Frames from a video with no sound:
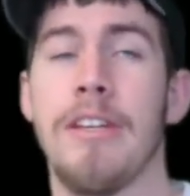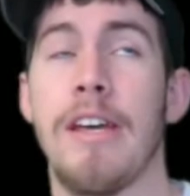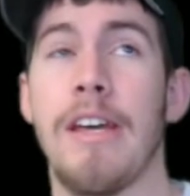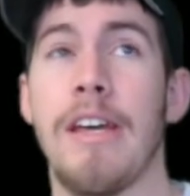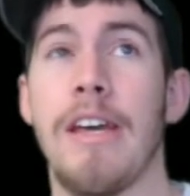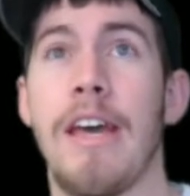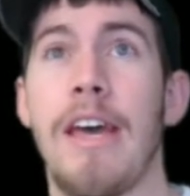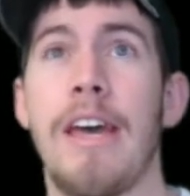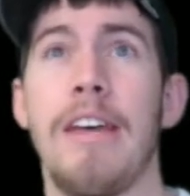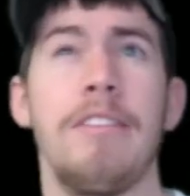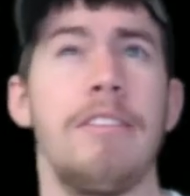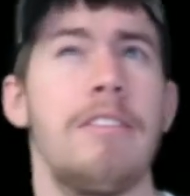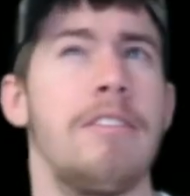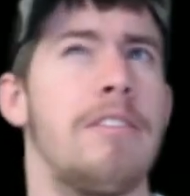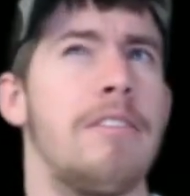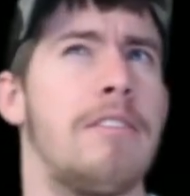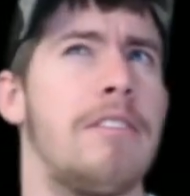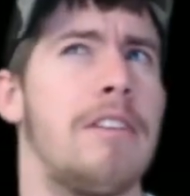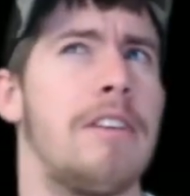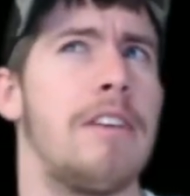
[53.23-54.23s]

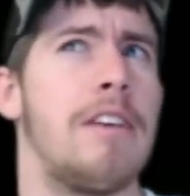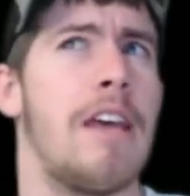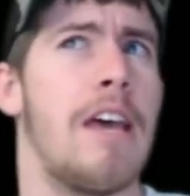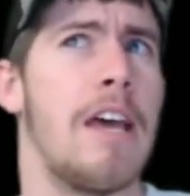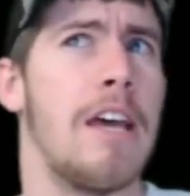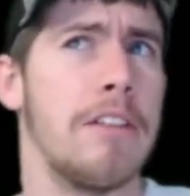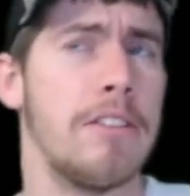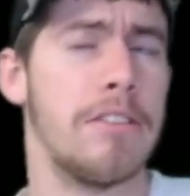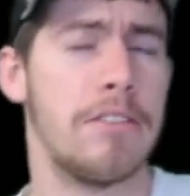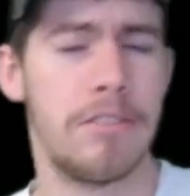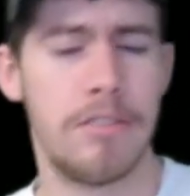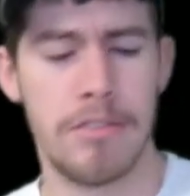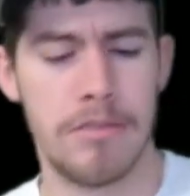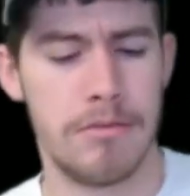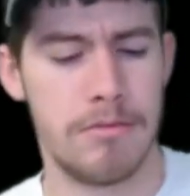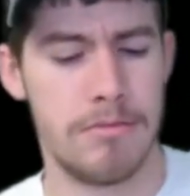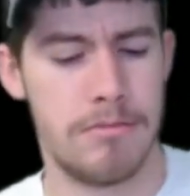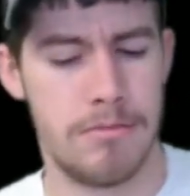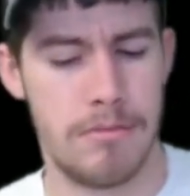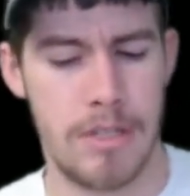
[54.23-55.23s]
STX
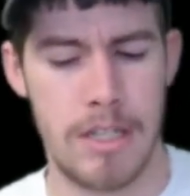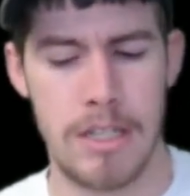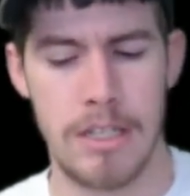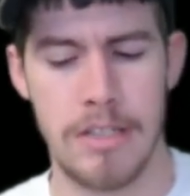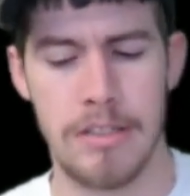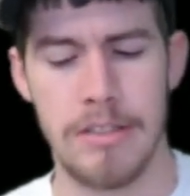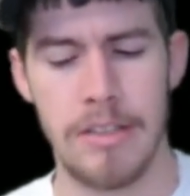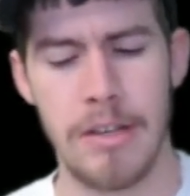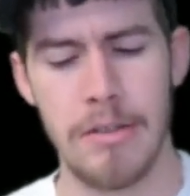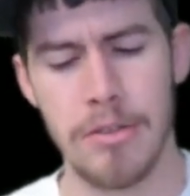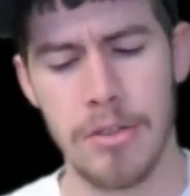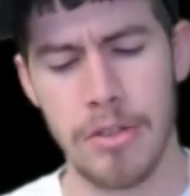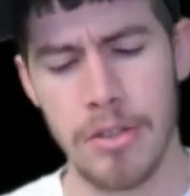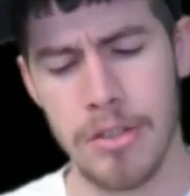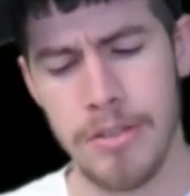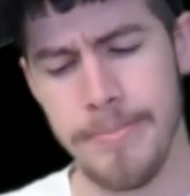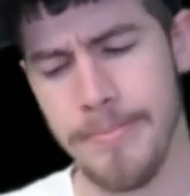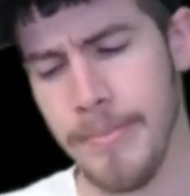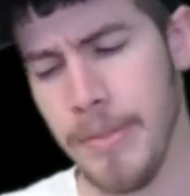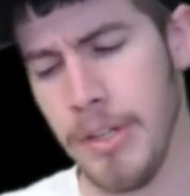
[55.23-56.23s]
sound
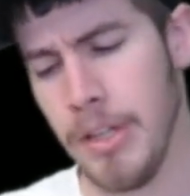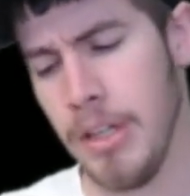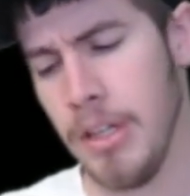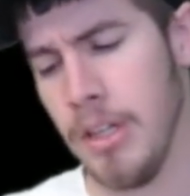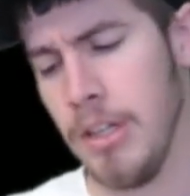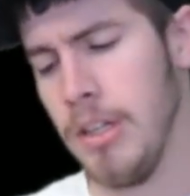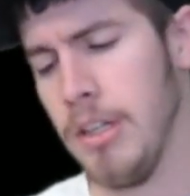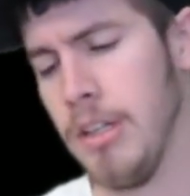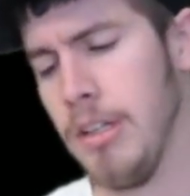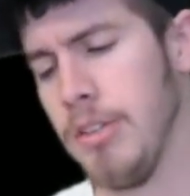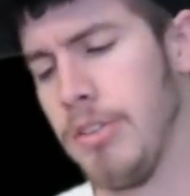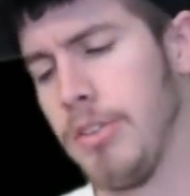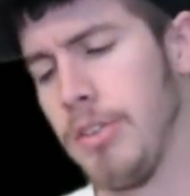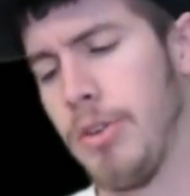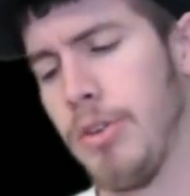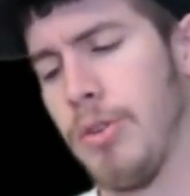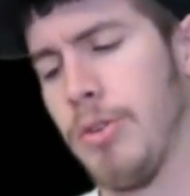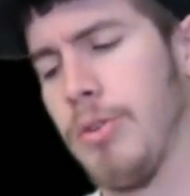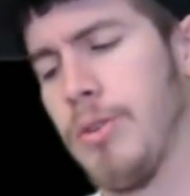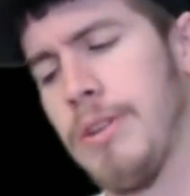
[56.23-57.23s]
card.
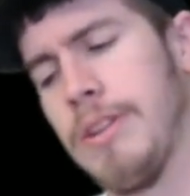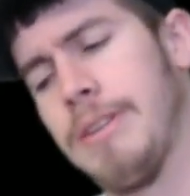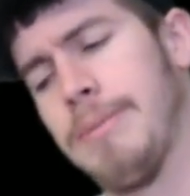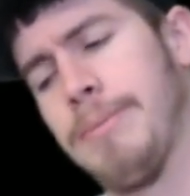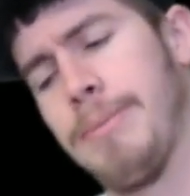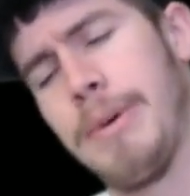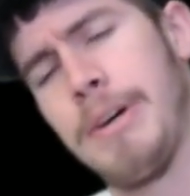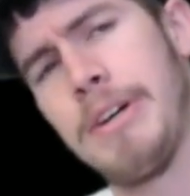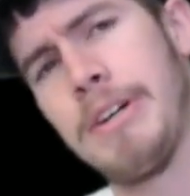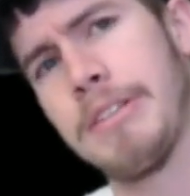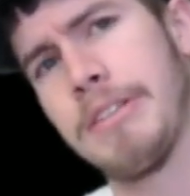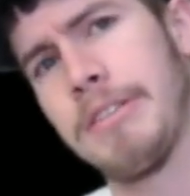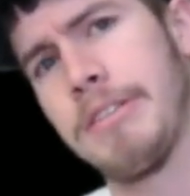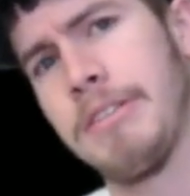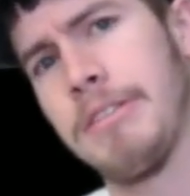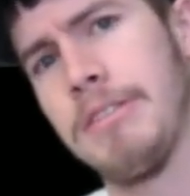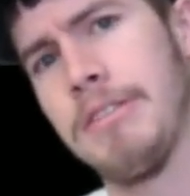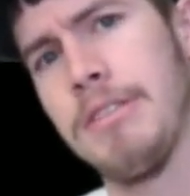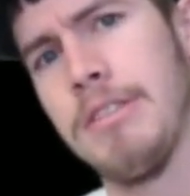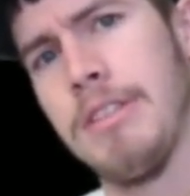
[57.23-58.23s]
So the
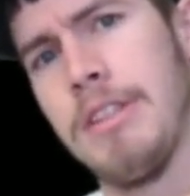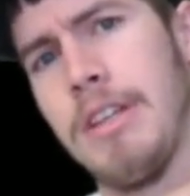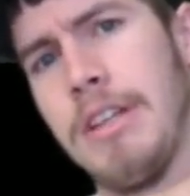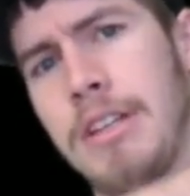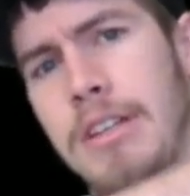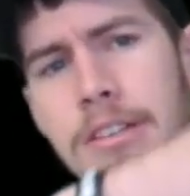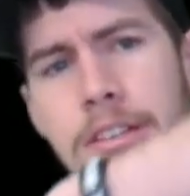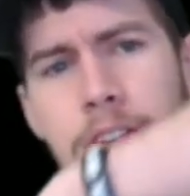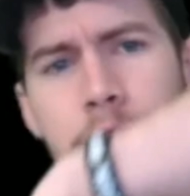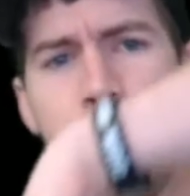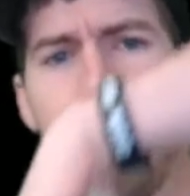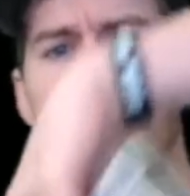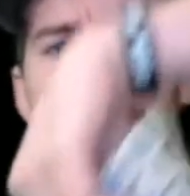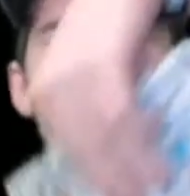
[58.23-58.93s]
box itself